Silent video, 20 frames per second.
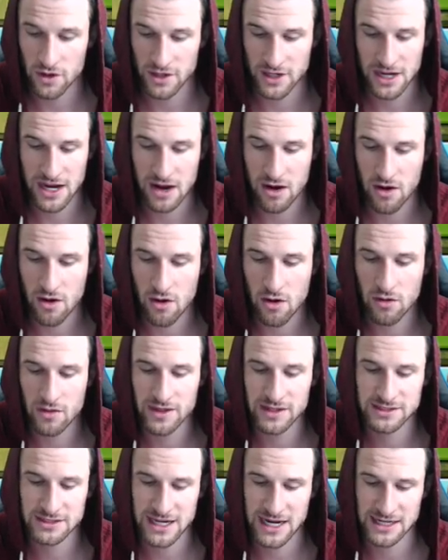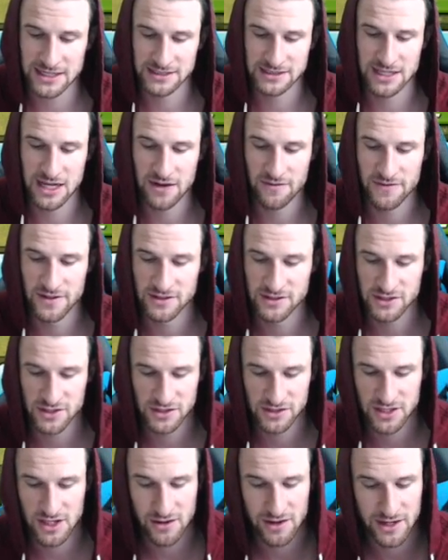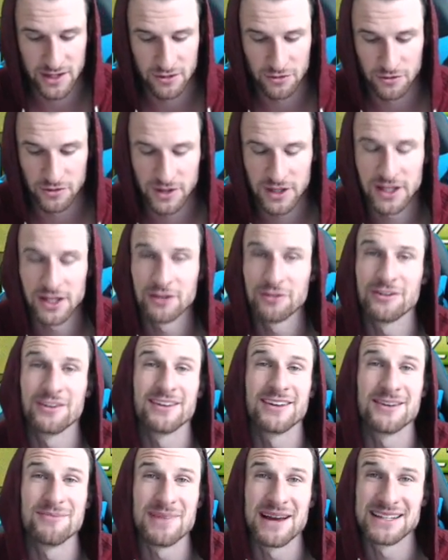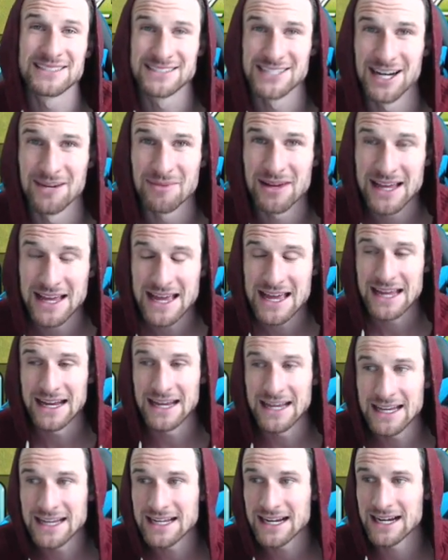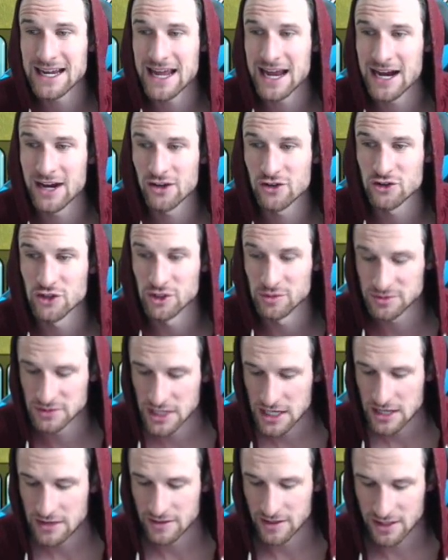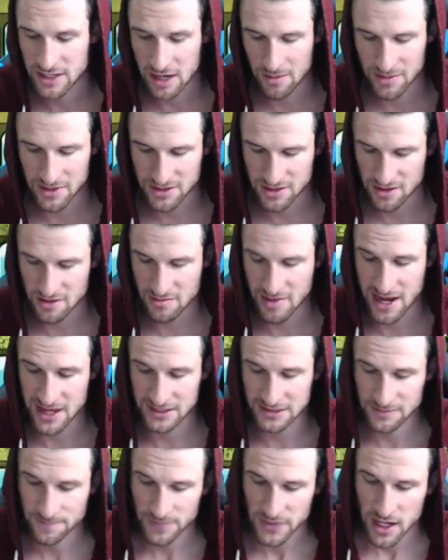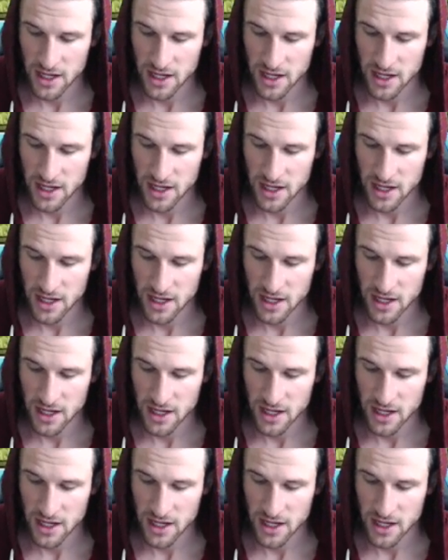You got all this kind of stuff that's just going to really, really mess up any kind of air troops that come into the base.